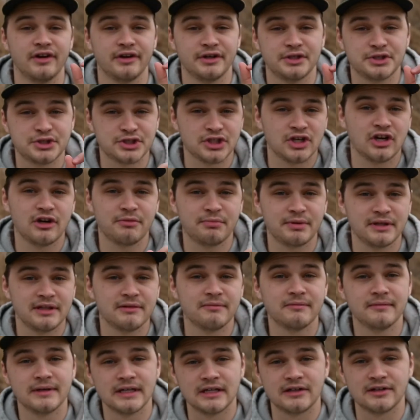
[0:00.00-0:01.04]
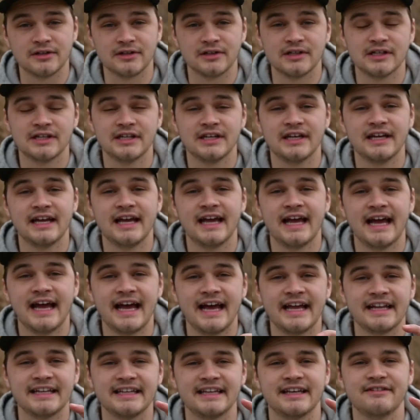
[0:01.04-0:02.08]
sharp in the middle,
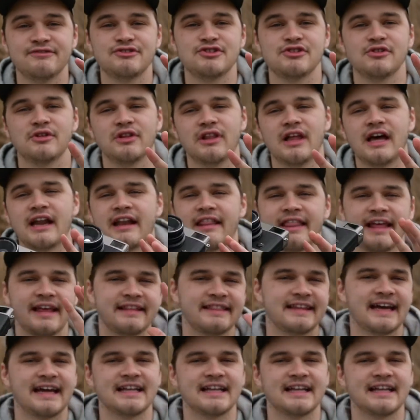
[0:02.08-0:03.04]
and gives you a lot of like that